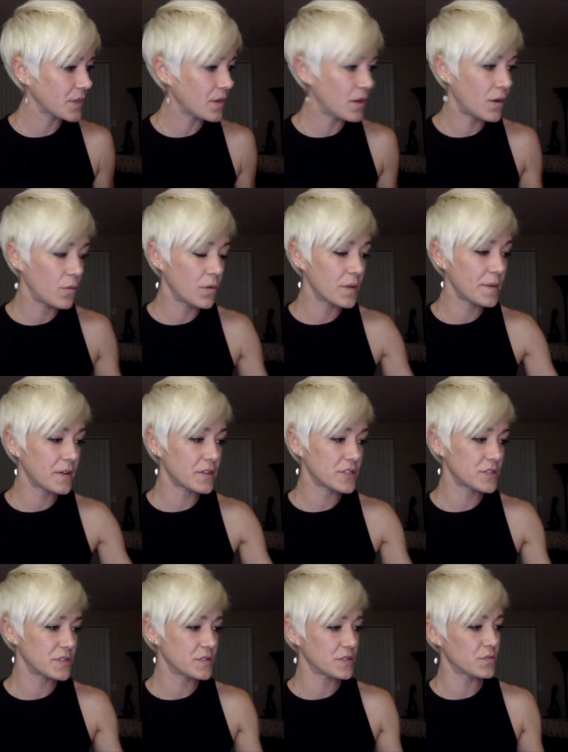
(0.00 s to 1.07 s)
uh, one of my
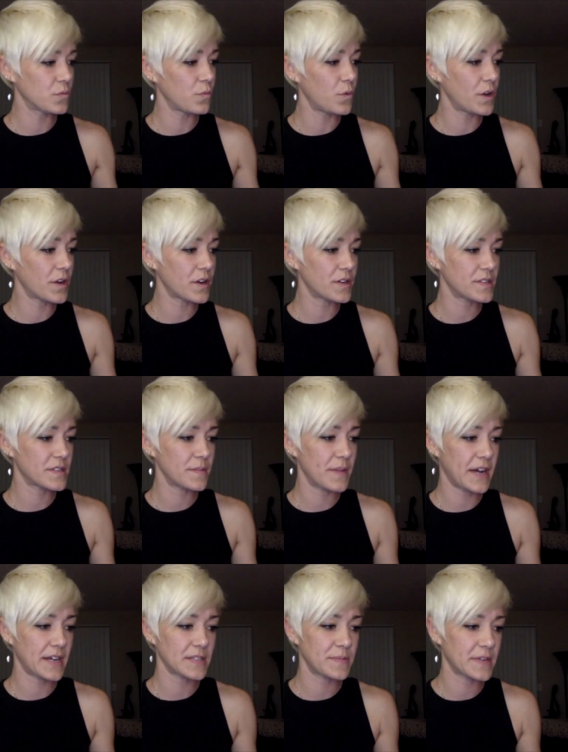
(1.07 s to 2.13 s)
questions is what are some
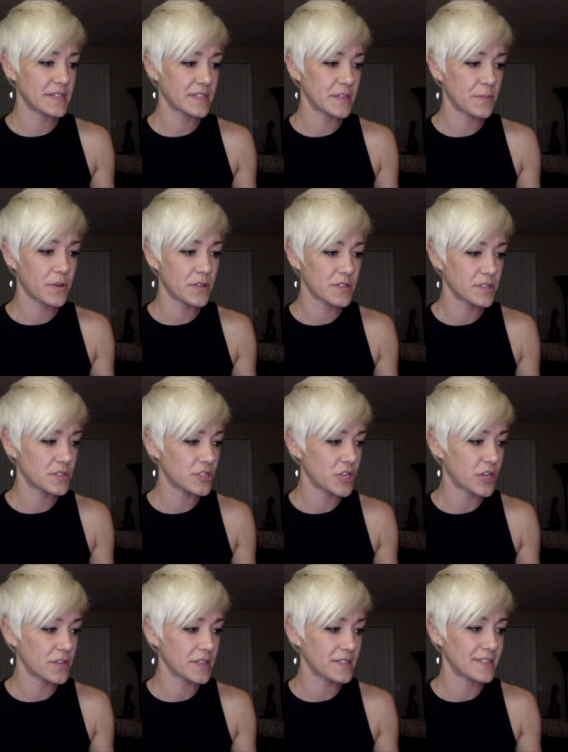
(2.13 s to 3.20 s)
aspects in a person's
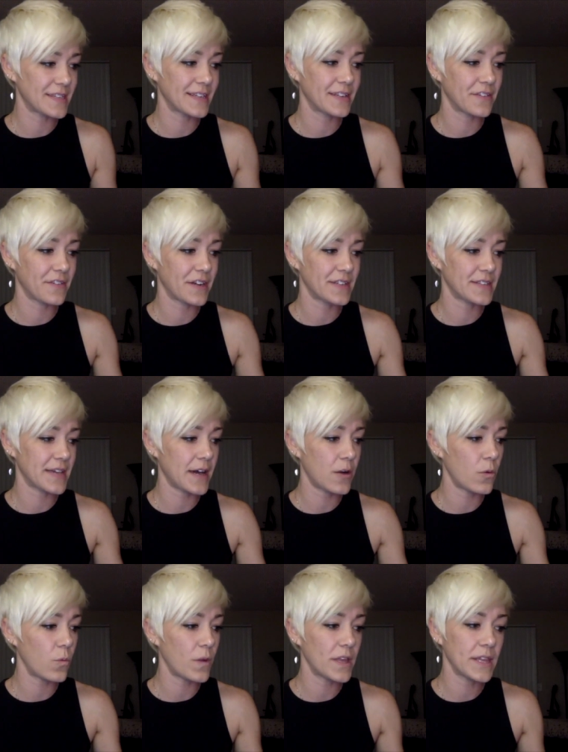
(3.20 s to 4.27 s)
chart that signifies
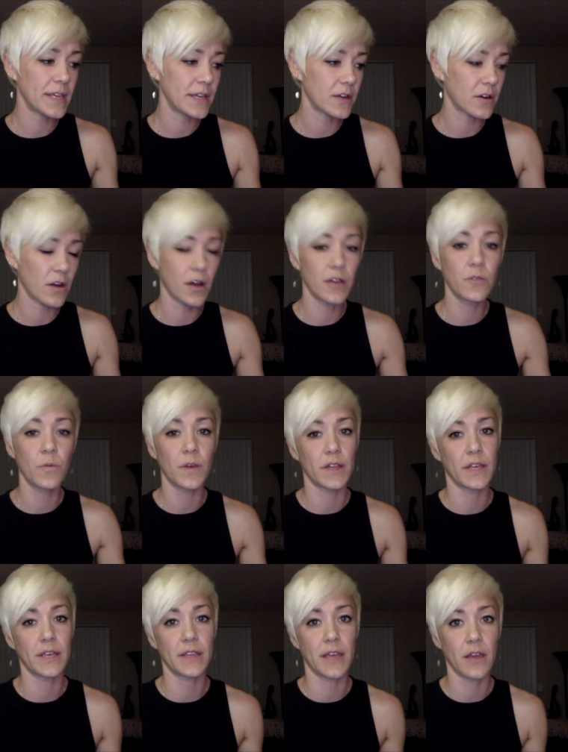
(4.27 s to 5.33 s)
how willing or
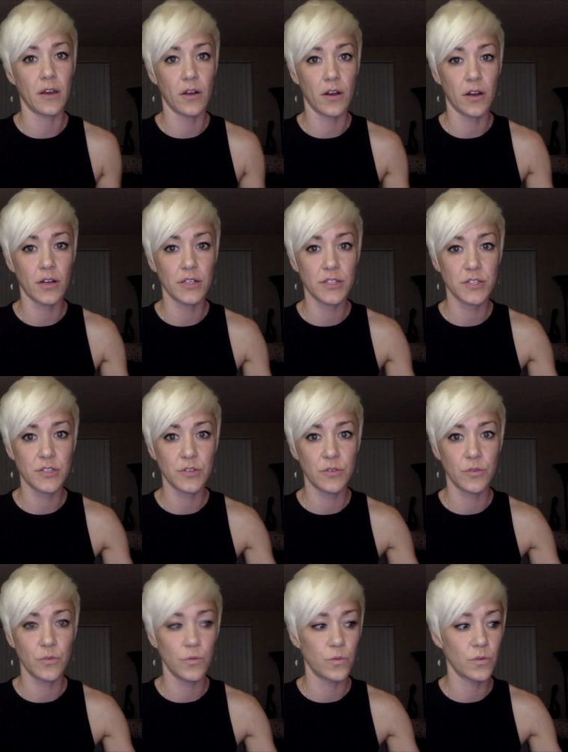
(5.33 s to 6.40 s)
unwilling they are
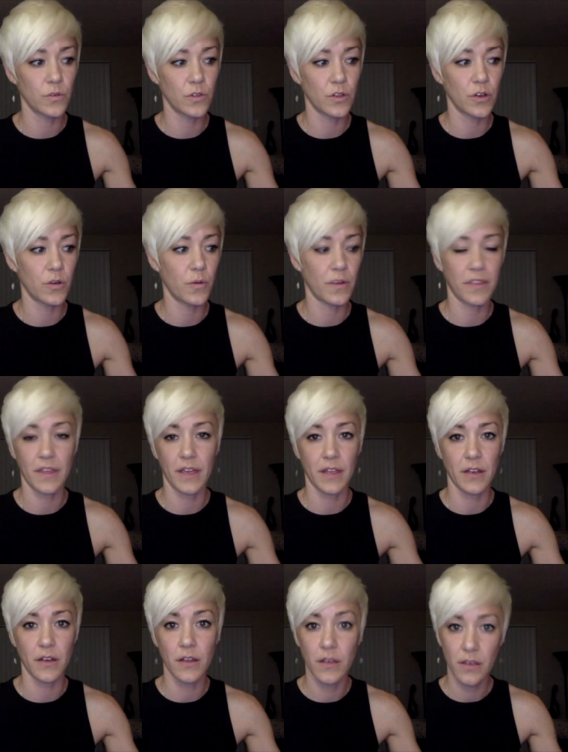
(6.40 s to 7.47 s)
to look
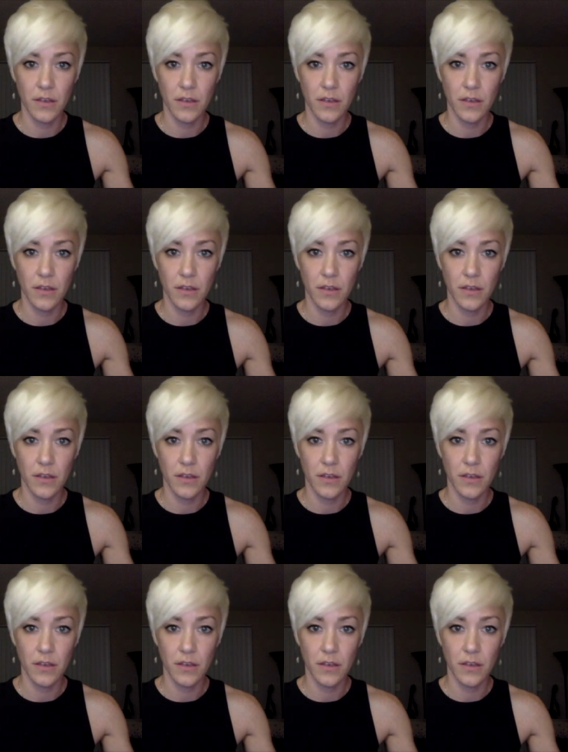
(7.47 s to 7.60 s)
within